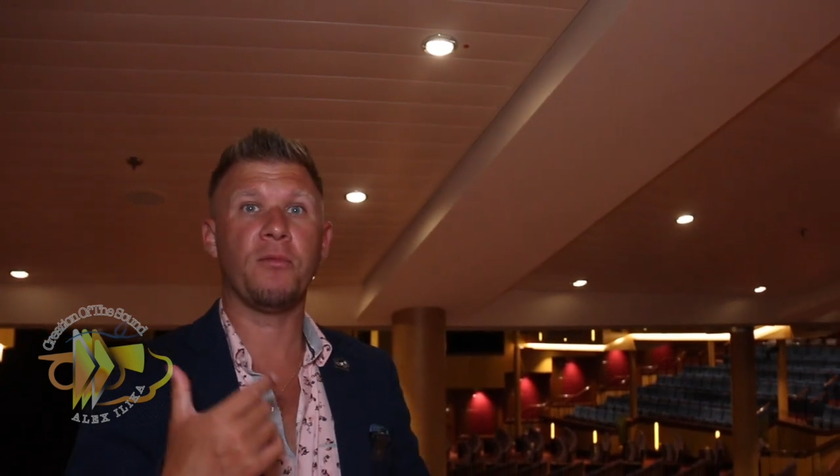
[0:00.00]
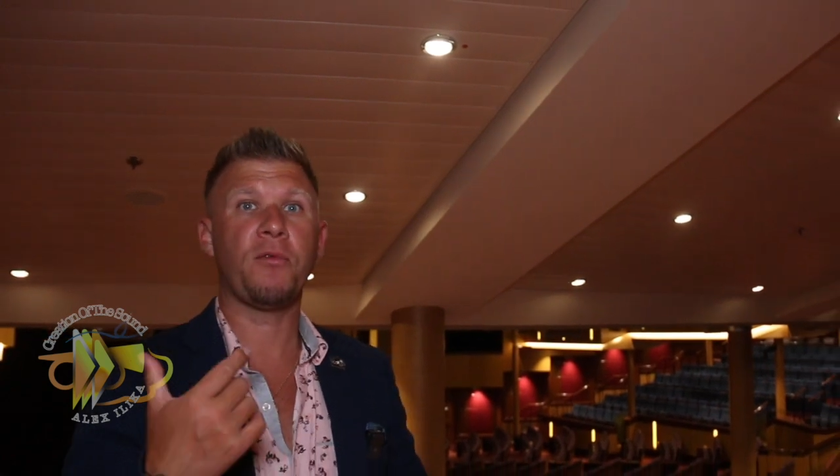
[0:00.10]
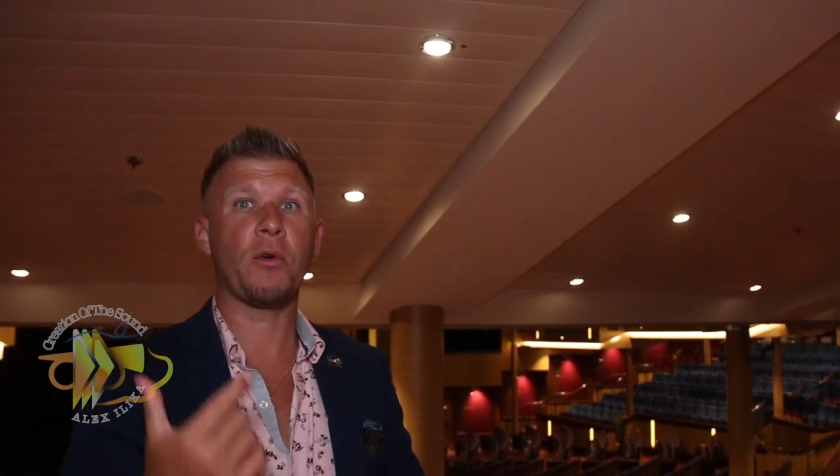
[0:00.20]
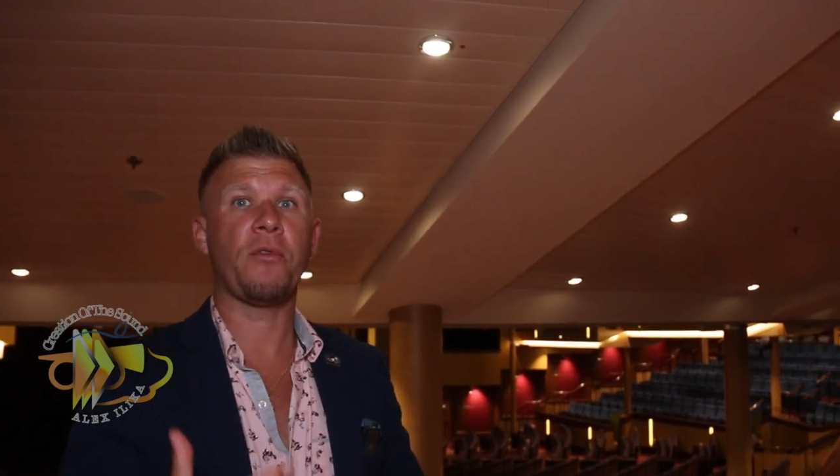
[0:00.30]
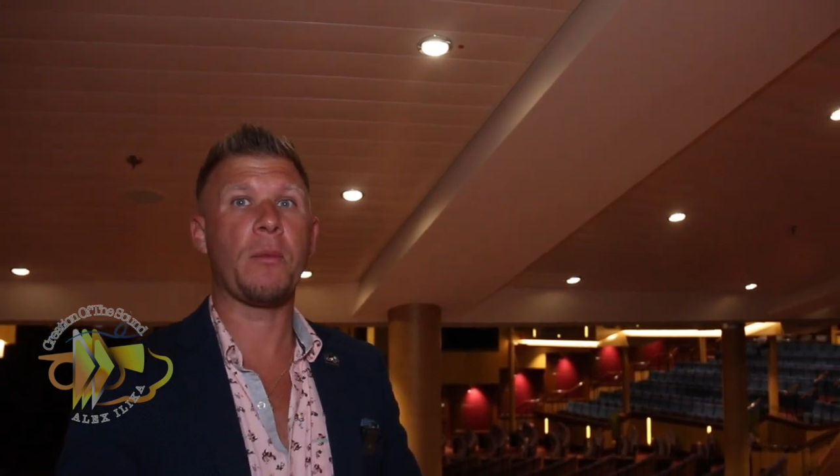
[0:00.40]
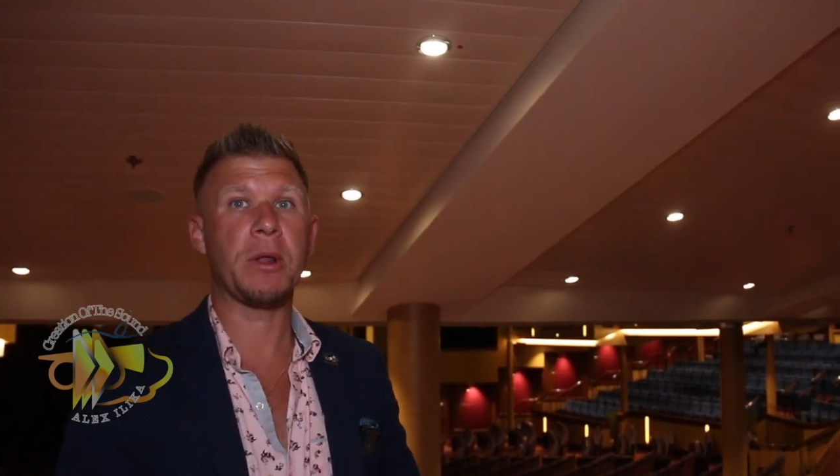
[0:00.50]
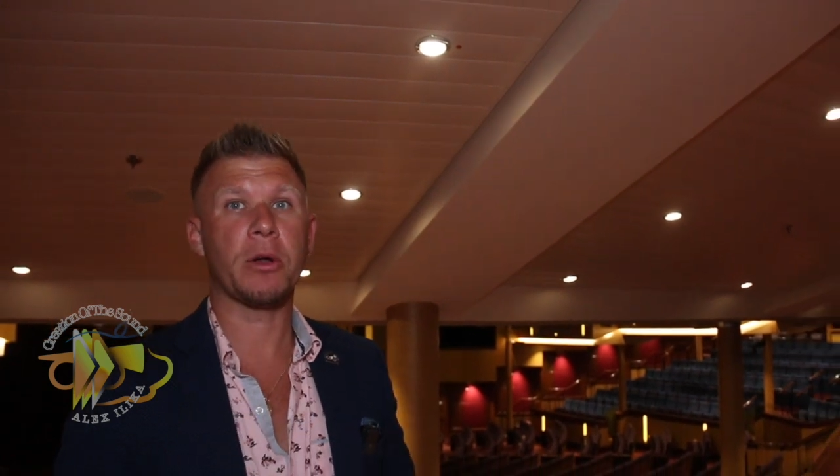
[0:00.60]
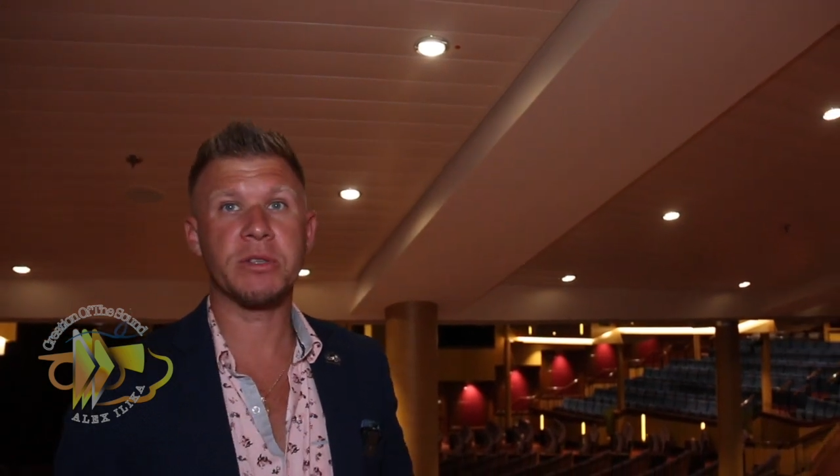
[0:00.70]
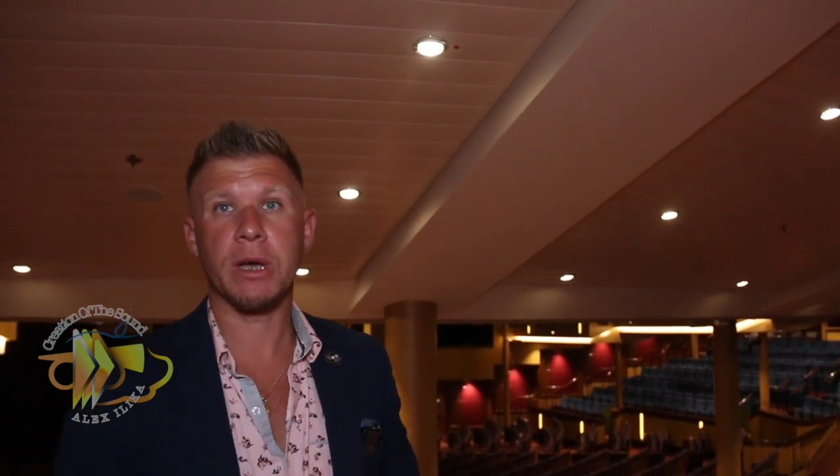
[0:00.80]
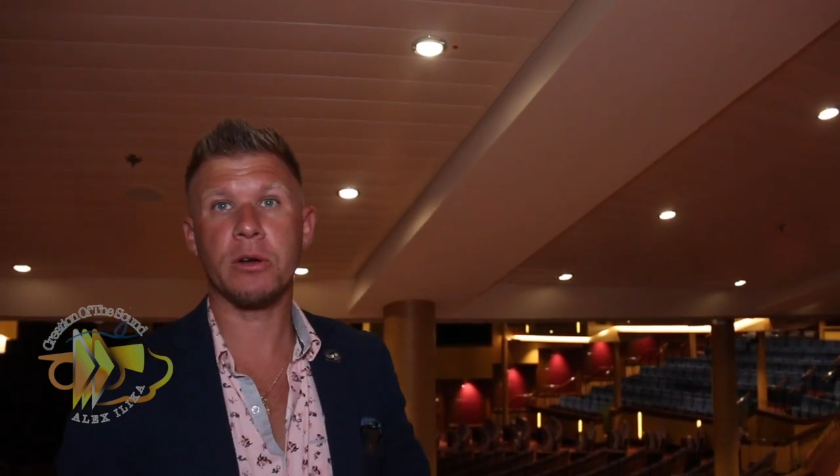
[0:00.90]
for
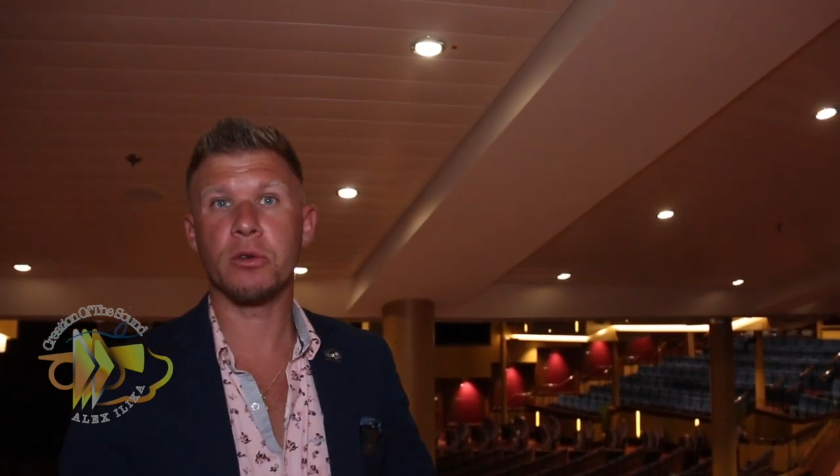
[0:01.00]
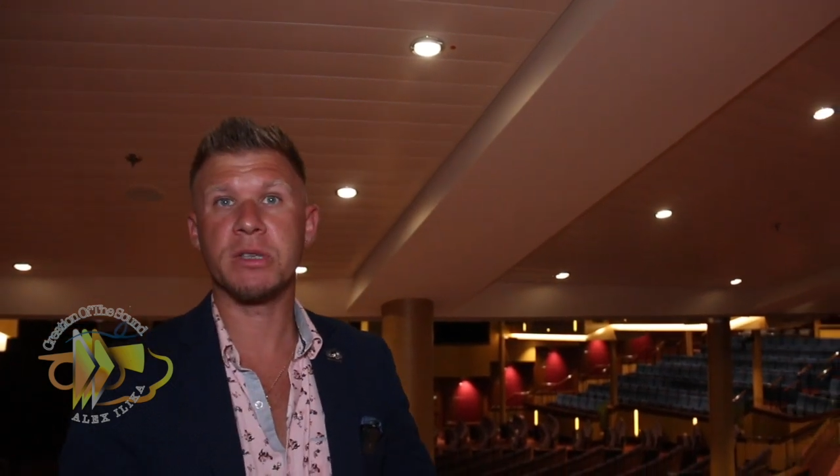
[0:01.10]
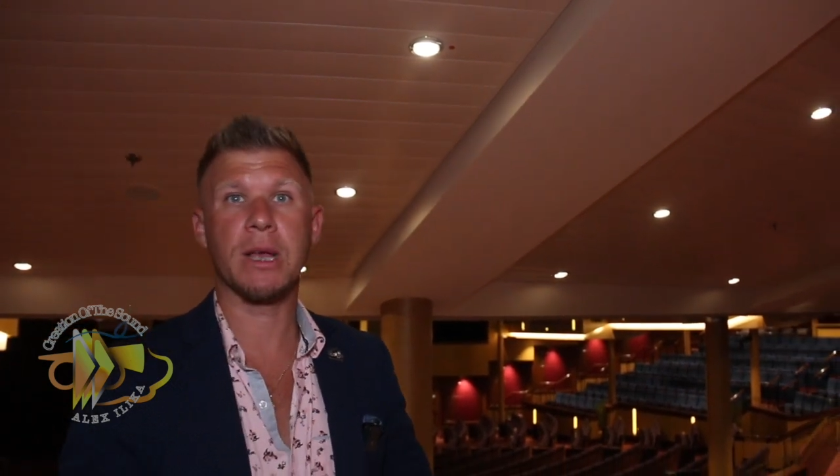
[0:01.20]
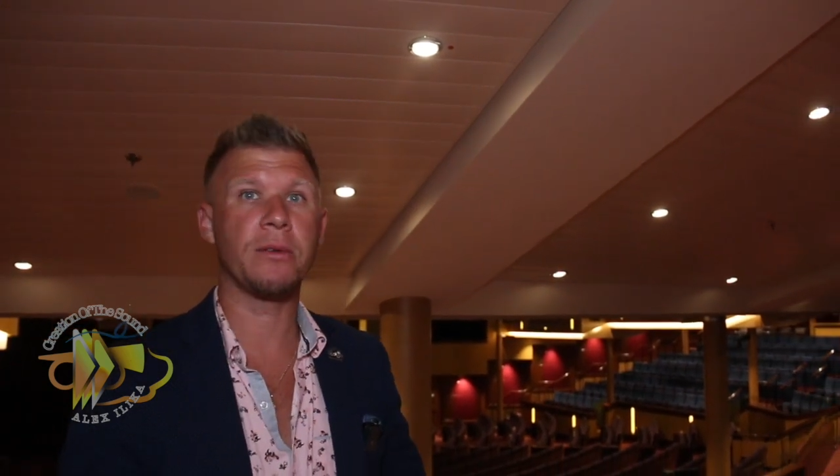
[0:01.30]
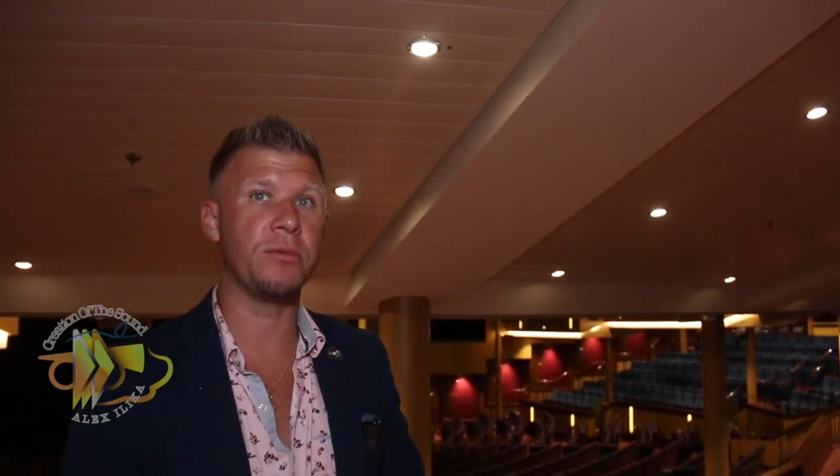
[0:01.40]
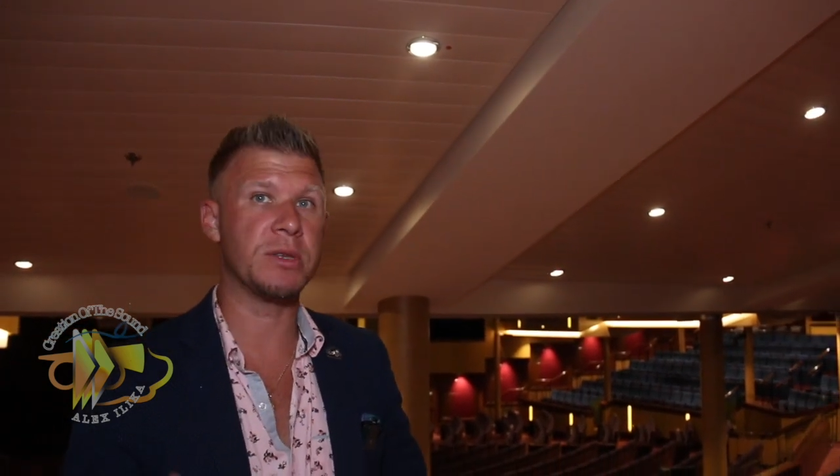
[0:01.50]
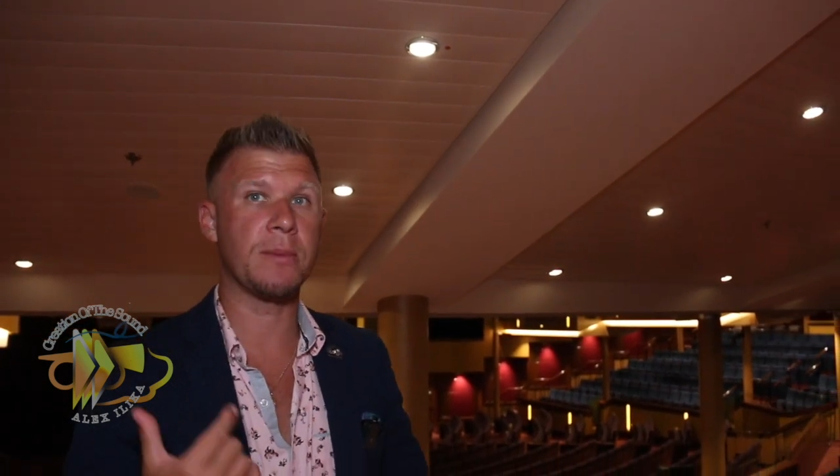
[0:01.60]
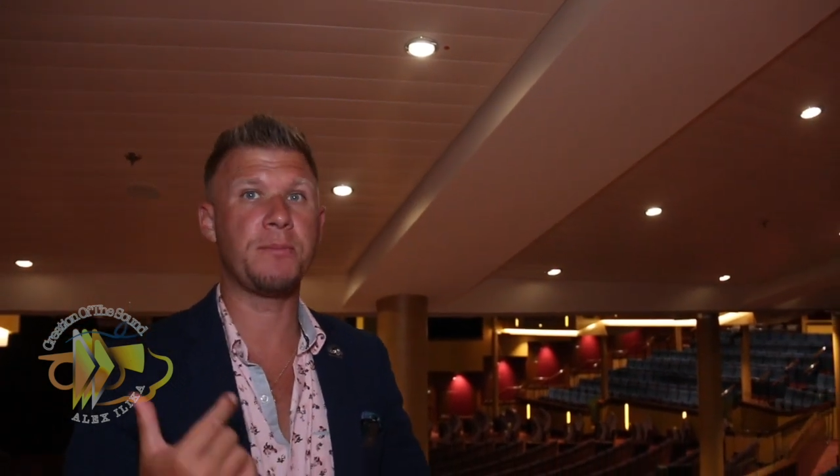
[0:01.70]
familiarize yourself with a